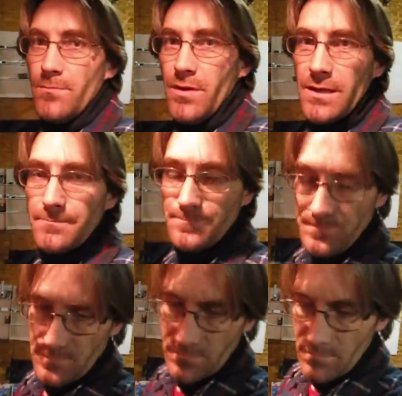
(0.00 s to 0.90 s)
But,
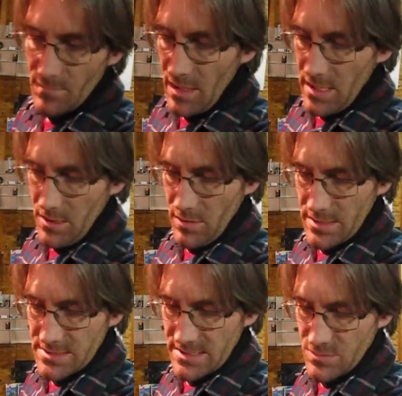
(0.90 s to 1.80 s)

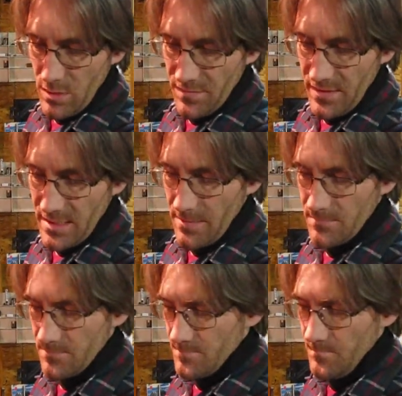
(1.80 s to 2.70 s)
anyways, that's one thing that
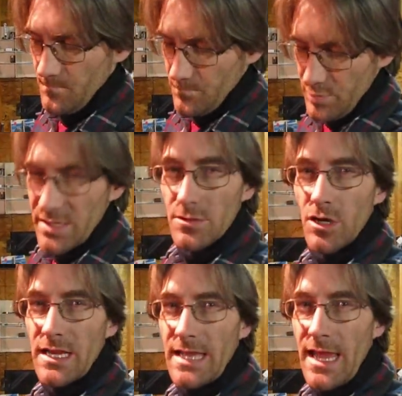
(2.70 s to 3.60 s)
I'm been
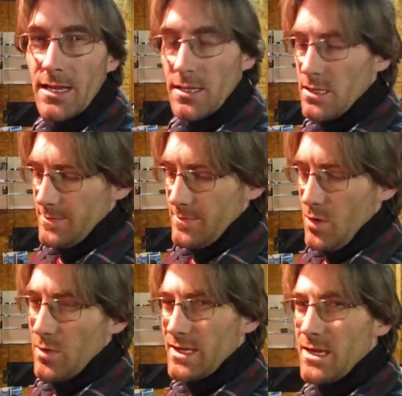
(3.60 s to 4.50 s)
looking at.
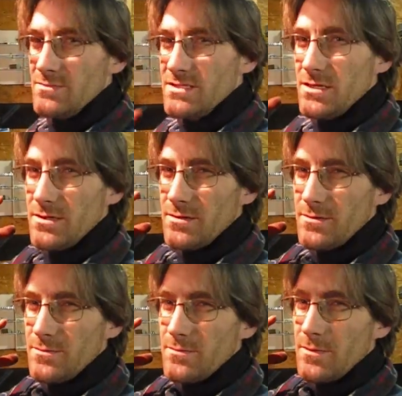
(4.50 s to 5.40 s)
But when it comes
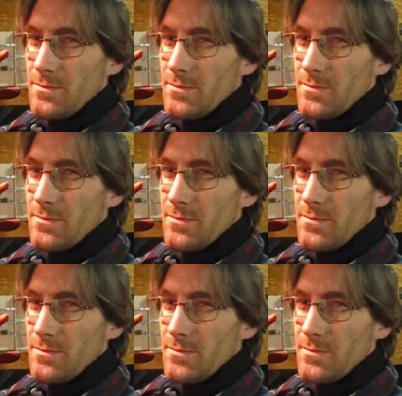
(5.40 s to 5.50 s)
to